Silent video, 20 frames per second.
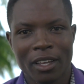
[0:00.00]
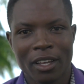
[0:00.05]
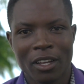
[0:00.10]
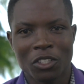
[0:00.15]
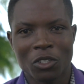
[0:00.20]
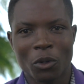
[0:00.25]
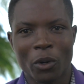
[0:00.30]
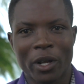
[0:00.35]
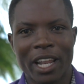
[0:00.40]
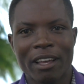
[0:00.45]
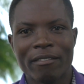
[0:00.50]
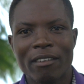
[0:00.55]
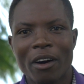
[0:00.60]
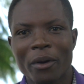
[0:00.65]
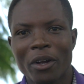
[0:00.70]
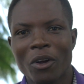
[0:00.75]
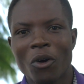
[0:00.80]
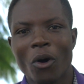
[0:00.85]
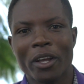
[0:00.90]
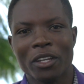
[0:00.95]
So whenever we
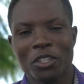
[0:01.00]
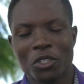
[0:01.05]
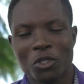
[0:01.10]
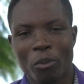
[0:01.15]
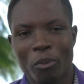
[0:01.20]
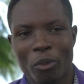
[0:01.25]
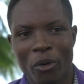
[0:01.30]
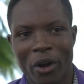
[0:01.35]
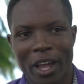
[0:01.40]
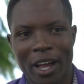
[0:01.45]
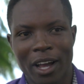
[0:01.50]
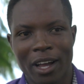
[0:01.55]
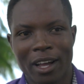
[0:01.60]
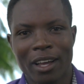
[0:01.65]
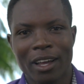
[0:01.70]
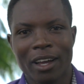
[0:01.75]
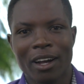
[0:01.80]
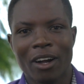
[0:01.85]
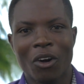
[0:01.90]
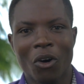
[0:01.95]
go into prayer,
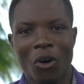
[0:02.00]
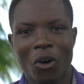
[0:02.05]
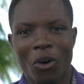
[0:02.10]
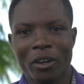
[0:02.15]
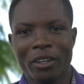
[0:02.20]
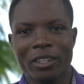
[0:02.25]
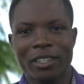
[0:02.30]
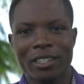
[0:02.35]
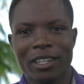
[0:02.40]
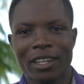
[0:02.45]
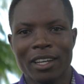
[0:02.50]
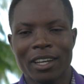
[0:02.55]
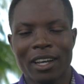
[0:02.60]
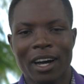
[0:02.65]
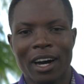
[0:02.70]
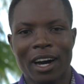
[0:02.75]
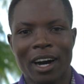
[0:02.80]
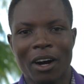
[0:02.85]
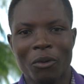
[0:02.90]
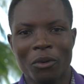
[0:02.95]
God
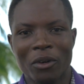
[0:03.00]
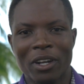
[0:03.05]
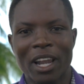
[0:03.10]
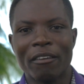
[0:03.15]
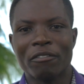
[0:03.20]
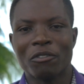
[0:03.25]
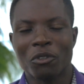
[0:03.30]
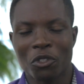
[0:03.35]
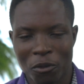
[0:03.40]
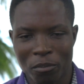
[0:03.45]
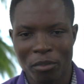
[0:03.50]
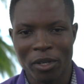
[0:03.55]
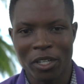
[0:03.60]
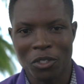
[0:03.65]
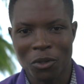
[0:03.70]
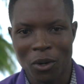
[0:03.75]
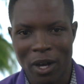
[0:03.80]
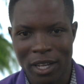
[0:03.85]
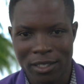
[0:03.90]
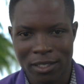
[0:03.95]
would love to speak
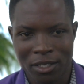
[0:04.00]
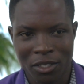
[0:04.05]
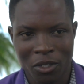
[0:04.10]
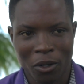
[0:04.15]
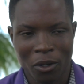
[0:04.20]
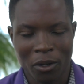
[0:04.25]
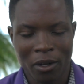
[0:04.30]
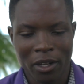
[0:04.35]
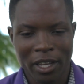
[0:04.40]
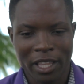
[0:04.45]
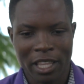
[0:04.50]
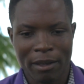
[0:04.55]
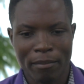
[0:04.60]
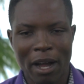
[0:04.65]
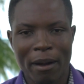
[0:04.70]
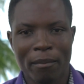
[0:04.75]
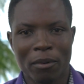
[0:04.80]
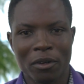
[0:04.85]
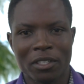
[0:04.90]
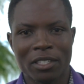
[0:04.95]
to us. You know, the
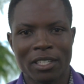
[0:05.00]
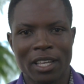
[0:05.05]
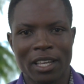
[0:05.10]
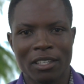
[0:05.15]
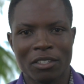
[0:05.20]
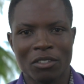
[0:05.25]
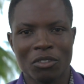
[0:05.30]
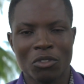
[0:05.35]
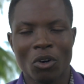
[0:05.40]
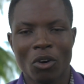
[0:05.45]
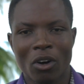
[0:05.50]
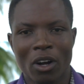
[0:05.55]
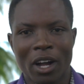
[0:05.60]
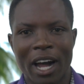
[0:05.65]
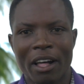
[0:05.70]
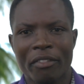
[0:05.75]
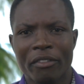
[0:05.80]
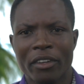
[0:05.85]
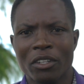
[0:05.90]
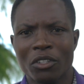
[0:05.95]
Bible says, knock
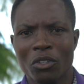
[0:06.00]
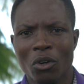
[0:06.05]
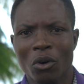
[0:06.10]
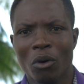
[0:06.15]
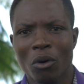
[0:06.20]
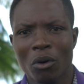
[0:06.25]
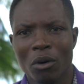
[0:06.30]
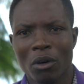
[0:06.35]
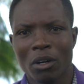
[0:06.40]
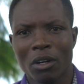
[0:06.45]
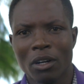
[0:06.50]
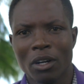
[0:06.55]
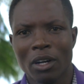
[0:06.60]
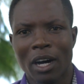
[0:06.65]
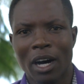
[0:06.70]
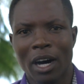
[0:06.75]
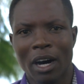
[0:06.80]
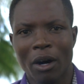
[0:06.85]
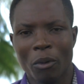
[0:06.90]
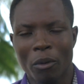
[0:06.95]
on the door
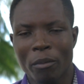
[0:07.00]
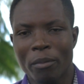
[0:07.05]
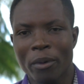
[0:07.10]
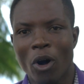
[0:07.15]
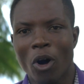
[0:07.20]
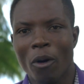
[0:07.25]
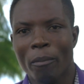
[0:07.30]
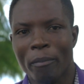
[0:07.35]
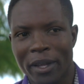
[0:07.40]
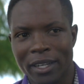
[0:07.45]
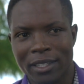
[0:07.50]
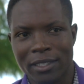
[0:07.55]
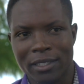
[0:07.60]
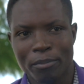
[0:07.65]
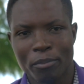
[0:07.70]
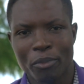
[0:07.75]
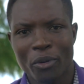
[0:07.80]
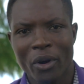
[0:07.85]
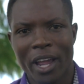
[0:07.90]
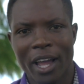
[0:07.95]
uh, will be opened.
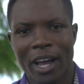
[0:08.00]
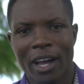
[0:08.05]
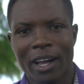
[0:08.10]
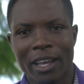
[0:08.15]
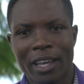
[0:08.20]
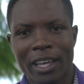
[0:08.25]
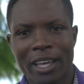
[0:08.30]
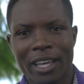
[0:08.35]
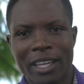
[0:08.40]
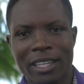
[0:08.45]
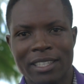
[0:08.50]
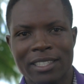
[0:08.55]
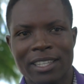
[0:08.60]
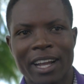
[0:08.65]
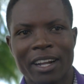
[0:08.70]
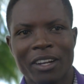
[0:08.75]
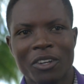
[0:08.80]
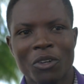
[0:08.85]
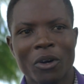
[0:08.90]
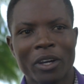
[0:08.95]
Prayer is
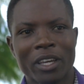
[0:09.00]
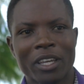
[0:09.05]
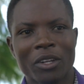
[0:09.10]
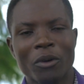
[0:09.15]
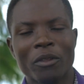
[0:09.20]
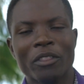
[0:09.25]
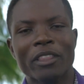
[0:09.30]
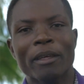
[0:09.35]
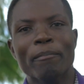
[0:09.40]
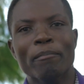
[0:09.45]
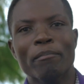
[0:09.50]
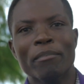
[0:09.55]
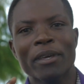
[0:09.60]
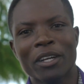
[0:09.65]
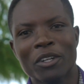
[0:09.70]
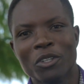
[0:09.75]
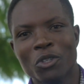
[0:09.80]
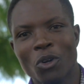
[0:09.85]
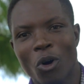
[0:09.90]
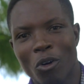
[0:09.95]
like knocking on the
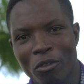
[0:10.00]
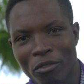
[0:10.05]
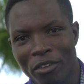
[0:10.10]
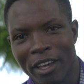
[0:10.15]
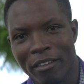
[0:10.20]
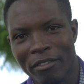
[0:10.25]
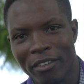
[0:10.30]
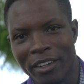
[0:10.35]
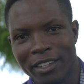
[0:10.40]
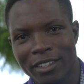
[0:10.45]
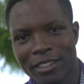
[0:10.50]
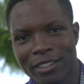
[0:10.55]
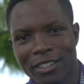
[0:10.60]
big door of heaven.